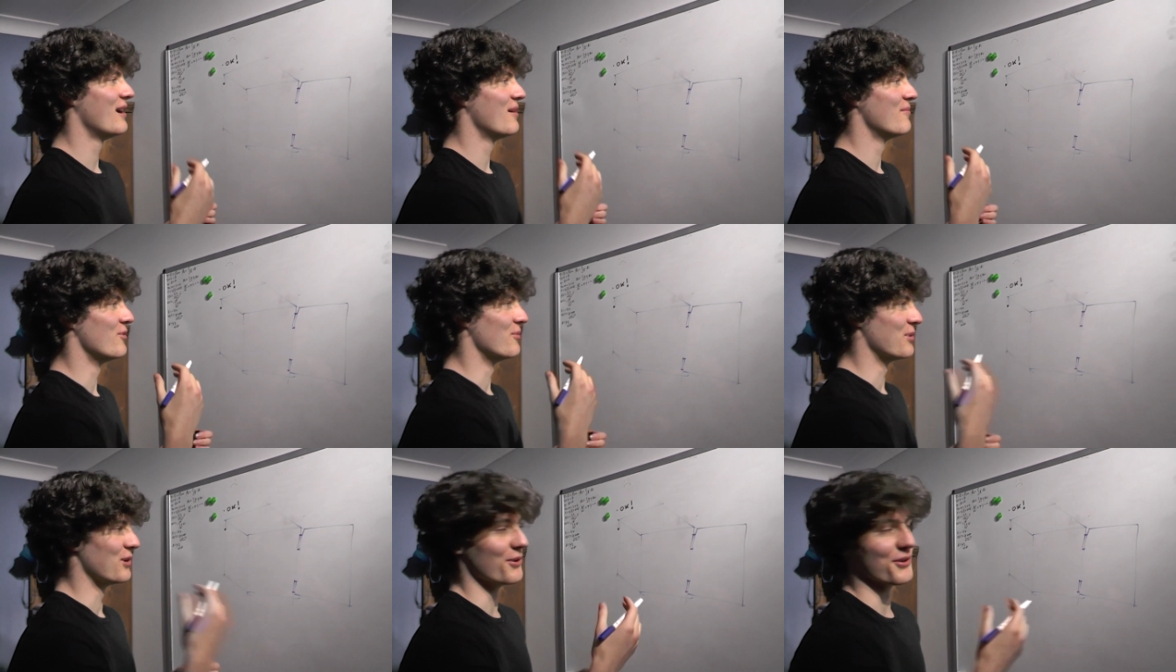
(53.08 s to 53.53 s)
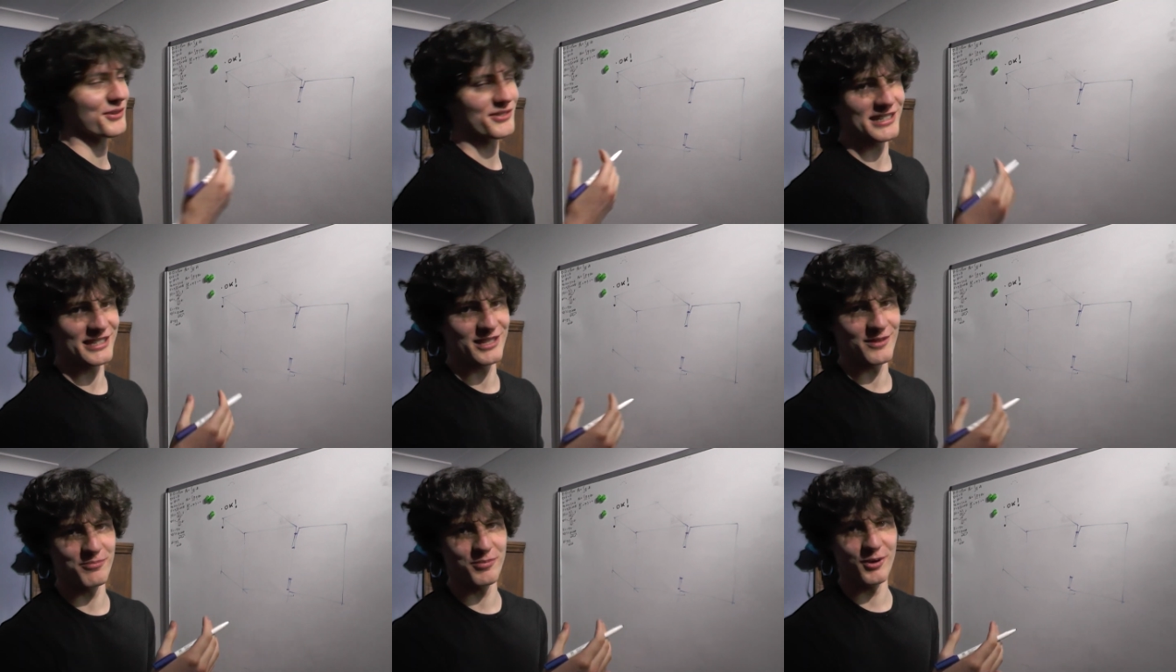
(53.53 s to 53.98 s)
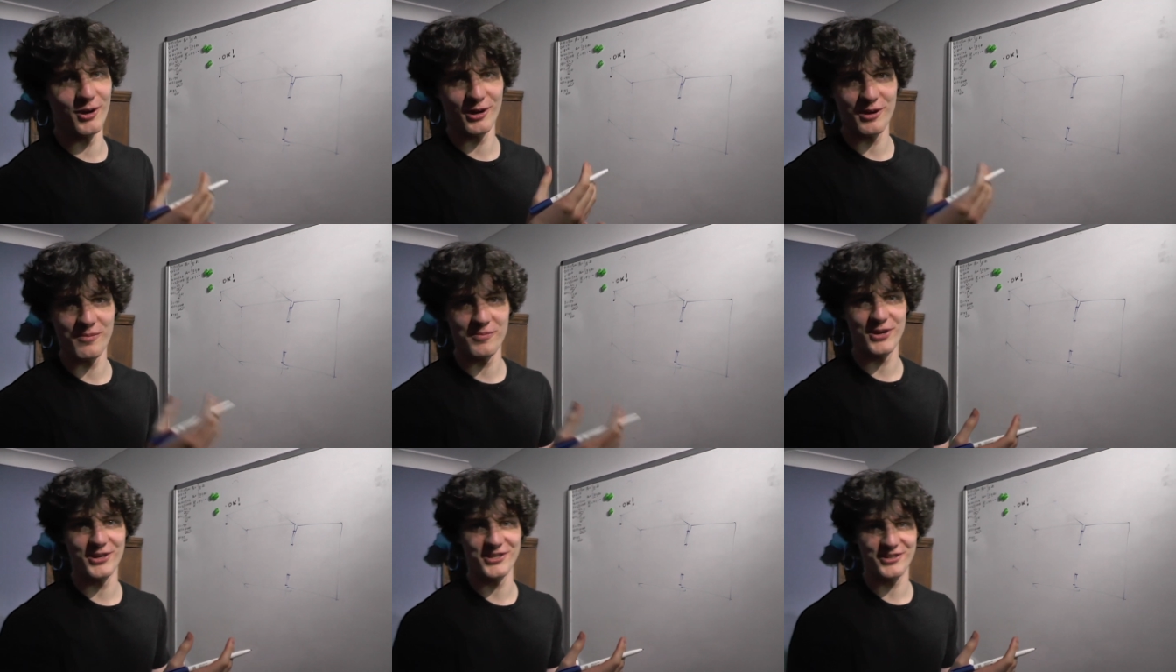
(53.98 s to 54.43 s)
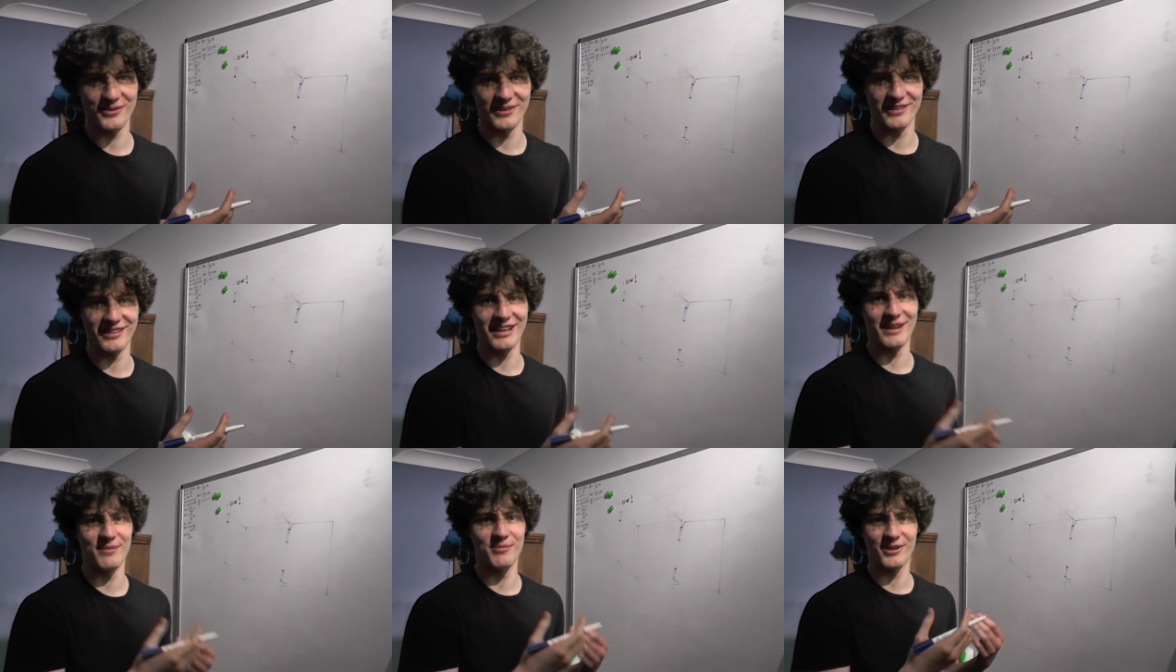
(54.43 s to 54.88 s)
but we also need to put a computer
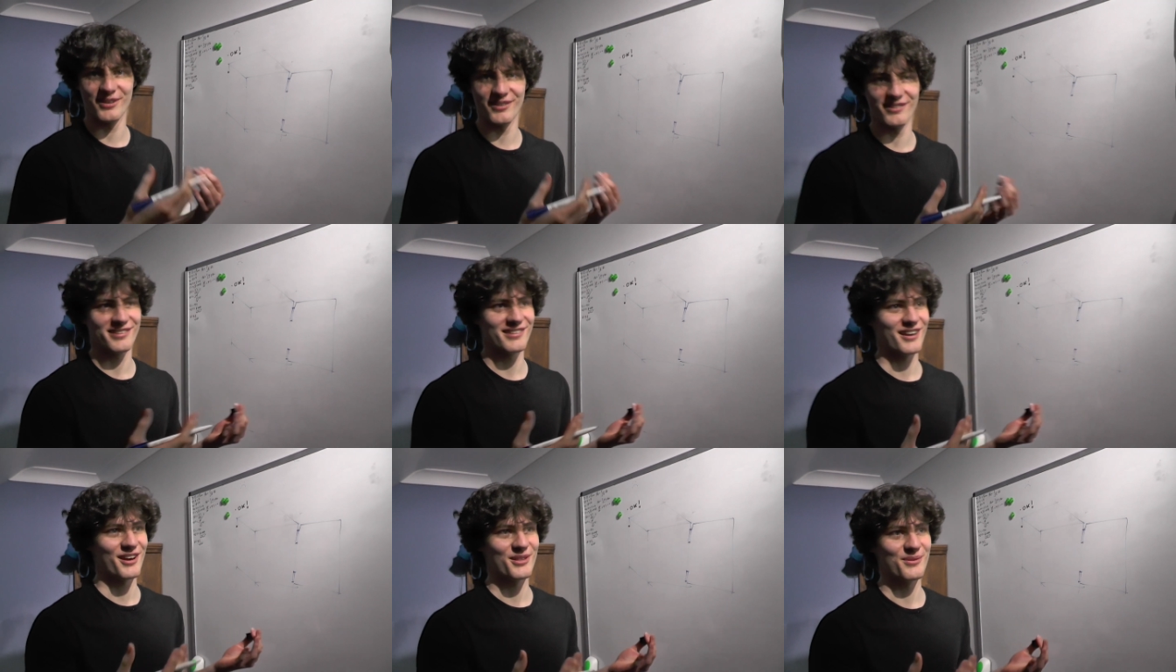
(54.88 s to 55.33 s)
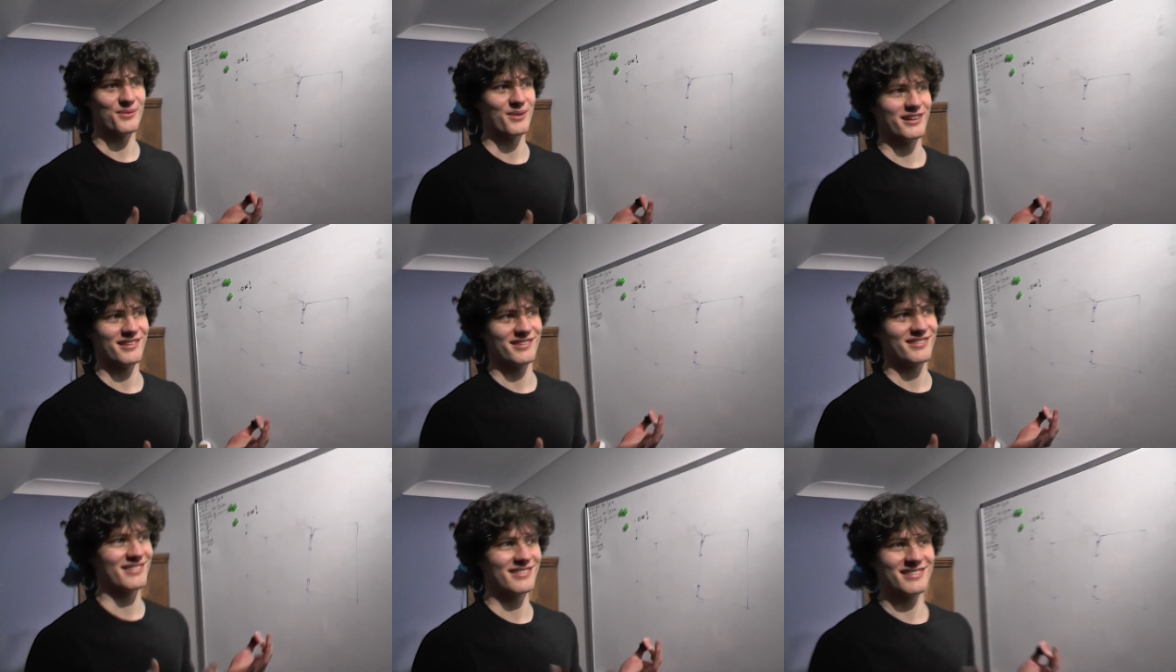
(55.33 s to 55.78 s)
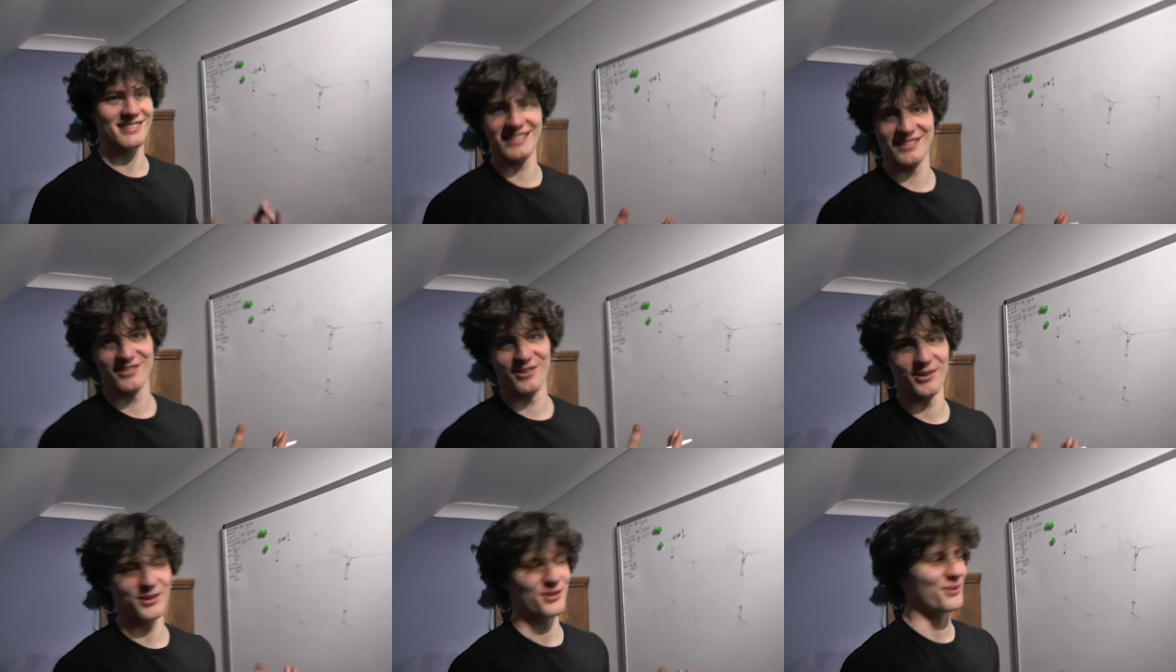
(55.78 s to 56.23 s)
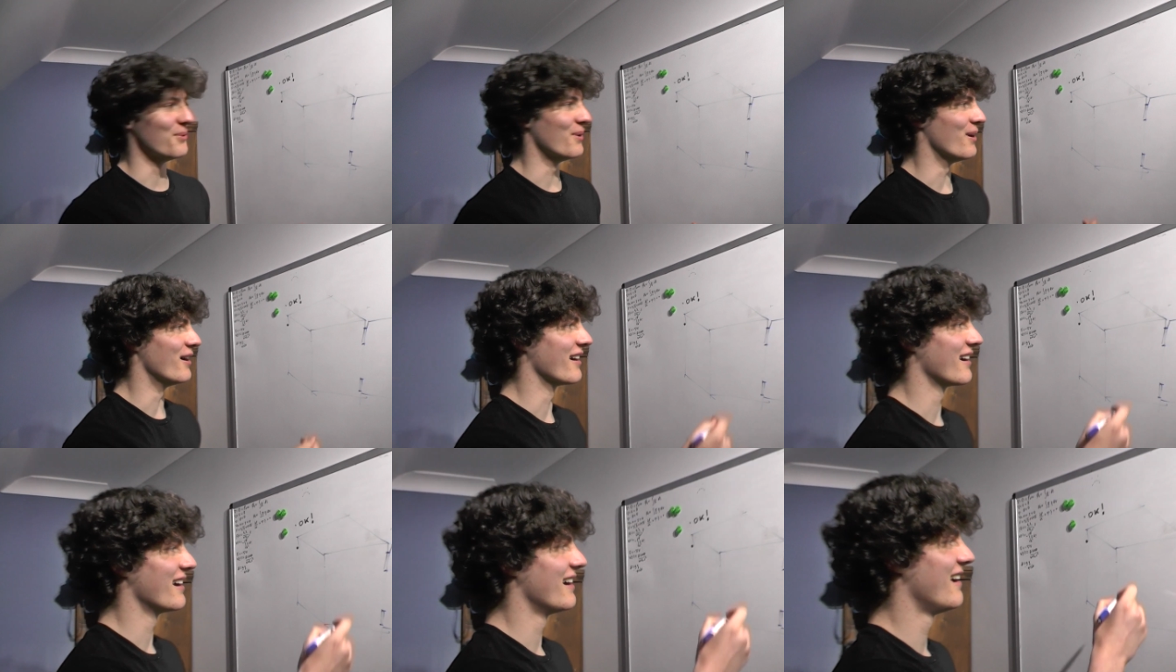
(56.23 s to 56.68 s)
in there because otherwise it's not going to
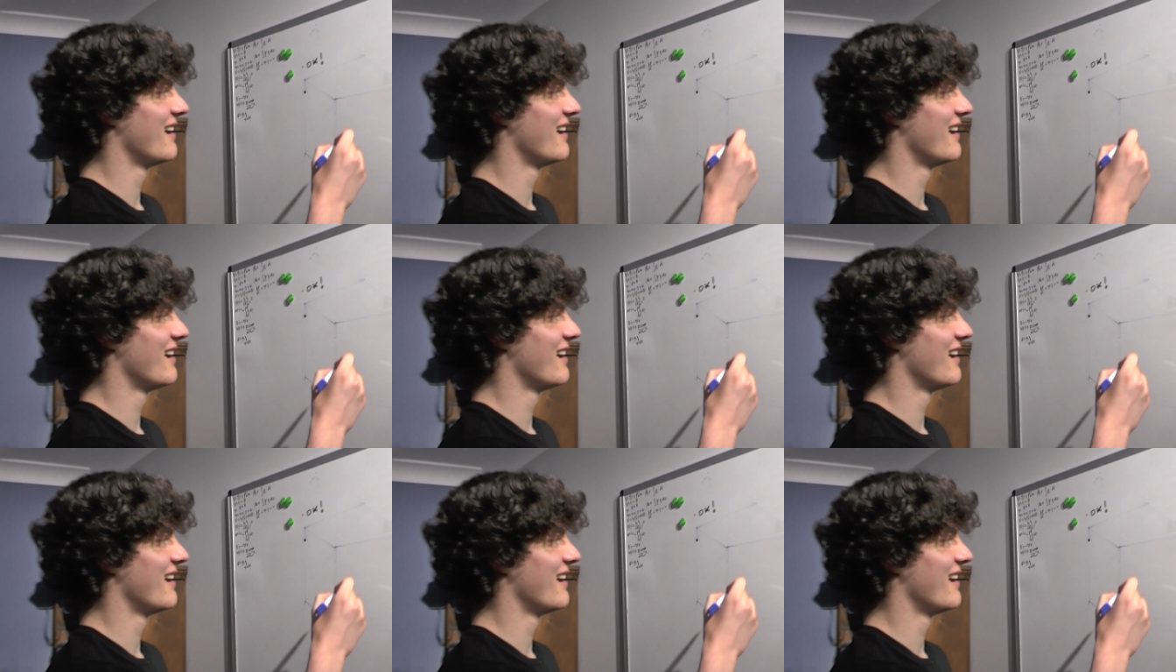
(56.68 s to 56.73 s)
work.